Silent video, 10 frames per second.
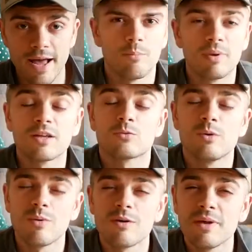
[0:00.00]
because we
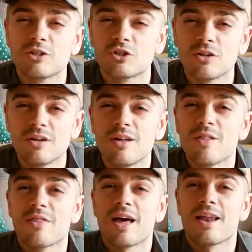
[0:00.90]
want to make sure
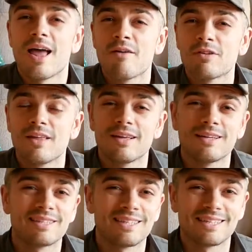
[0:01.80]
that everything
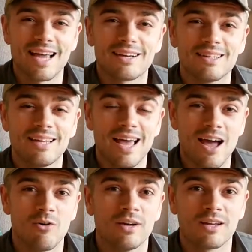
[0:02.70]
is exactly
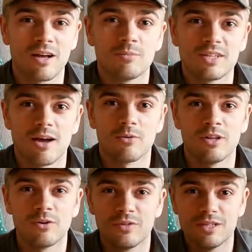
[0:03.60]
how it comes out.
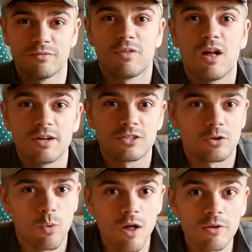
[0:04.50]
These vlogs, the
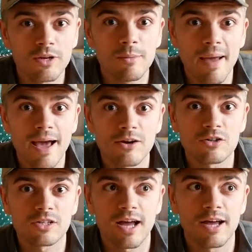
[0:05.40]
quality
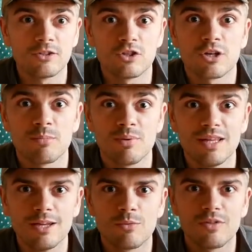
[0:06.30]
matters, guys. You're
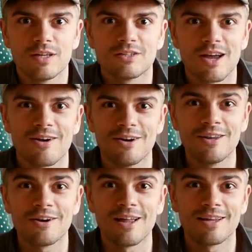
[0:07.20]
competing with the entire
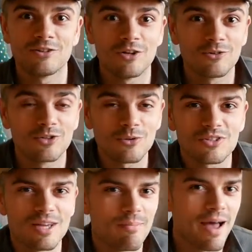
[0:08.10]
internet. Don't
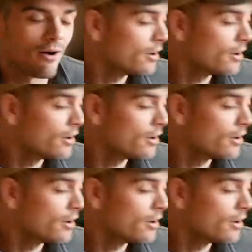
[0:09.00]
skimp out.